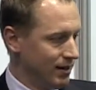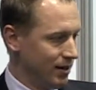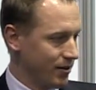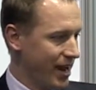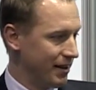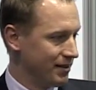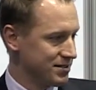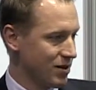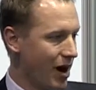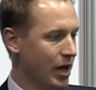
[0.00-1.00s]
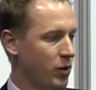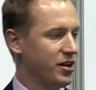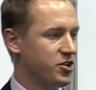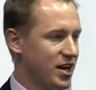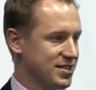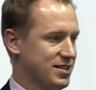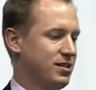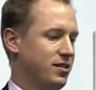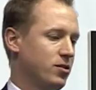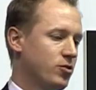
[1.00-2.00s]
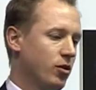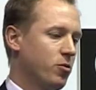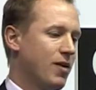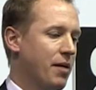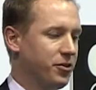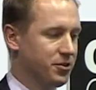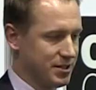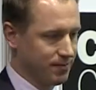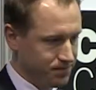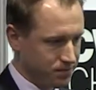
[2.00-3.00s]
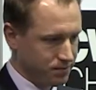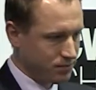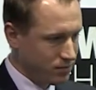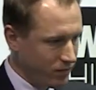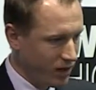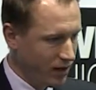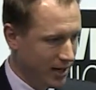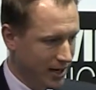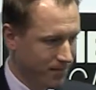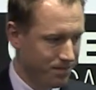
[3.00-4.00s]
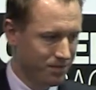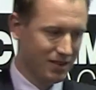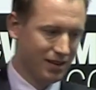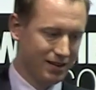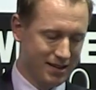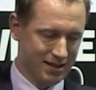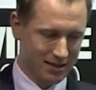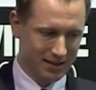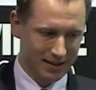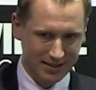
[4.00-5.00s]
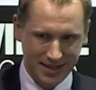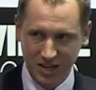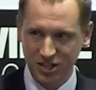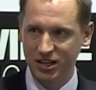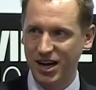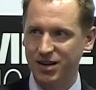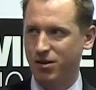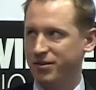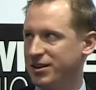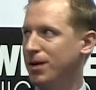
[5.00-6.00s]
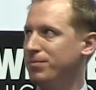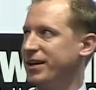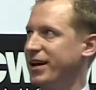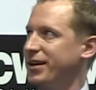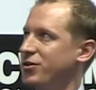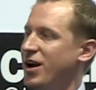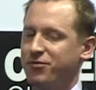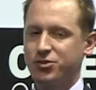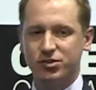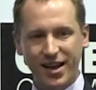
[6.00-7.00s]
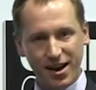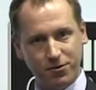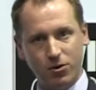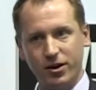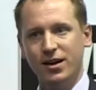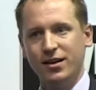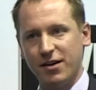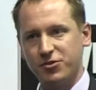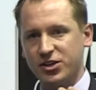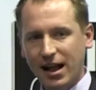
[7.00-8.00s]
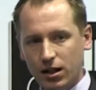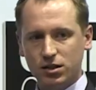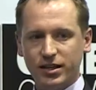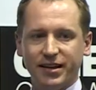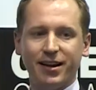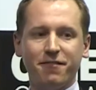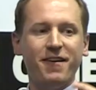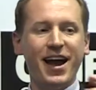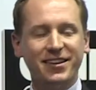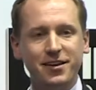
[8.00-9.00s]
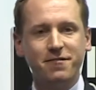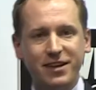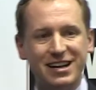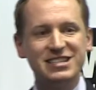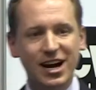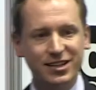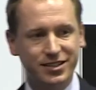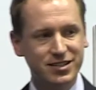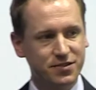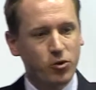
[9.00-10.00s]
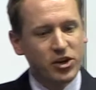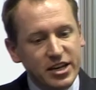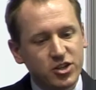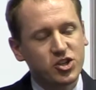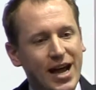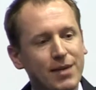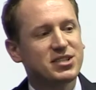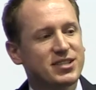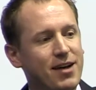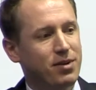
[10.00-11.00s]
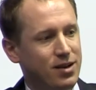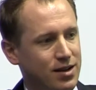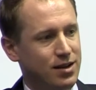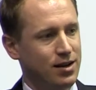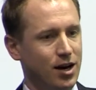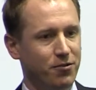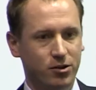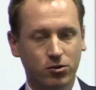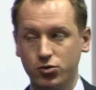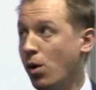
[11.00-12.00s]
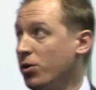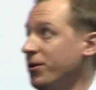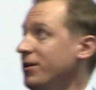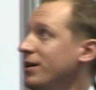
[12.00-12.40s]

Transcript: Okay, so how can we adjust the control parameters? It's actually not very complicated. You have to calculate an effective inductance for each time step of the controller.